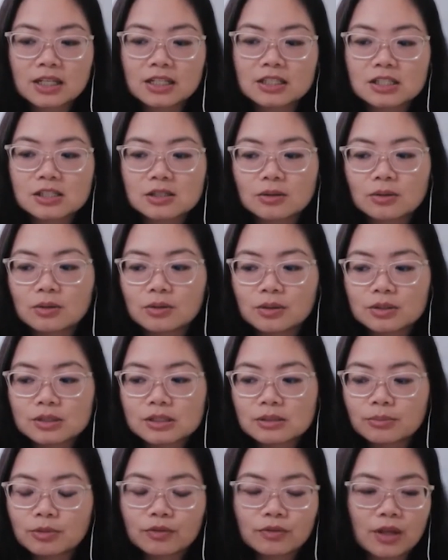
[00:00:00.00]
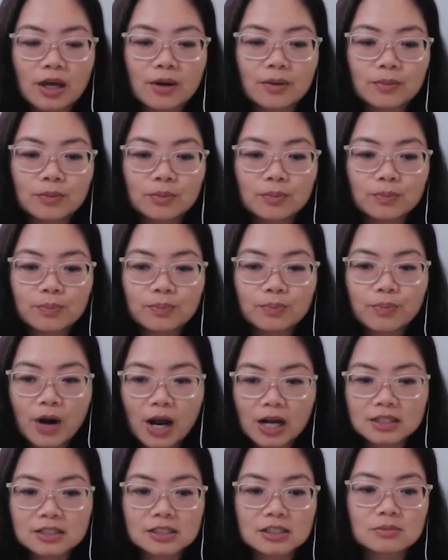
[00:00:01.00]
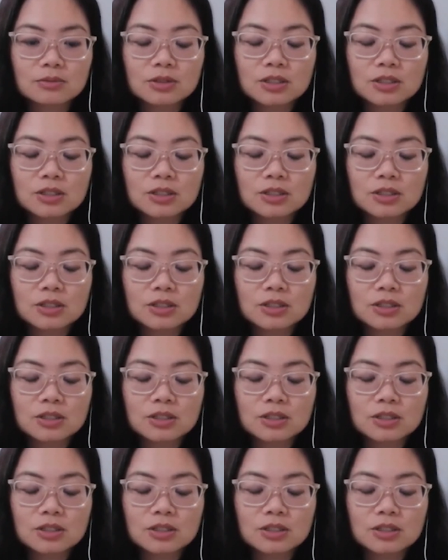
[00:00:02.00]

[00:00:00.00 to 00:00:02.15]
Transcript: And so some of that practice